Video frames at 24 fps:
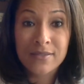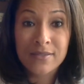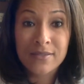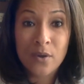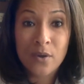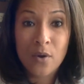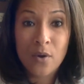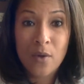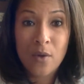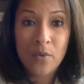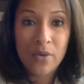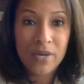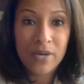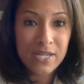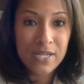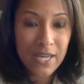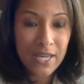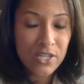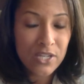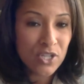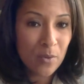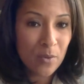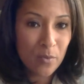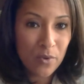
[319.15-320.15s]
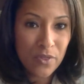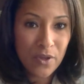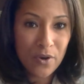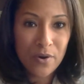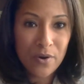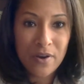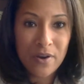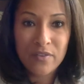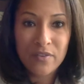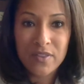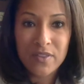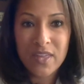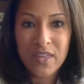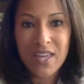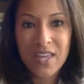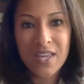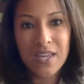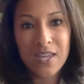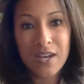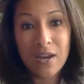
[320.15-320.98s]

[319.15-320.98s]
So I wanted to catch up with her and everything.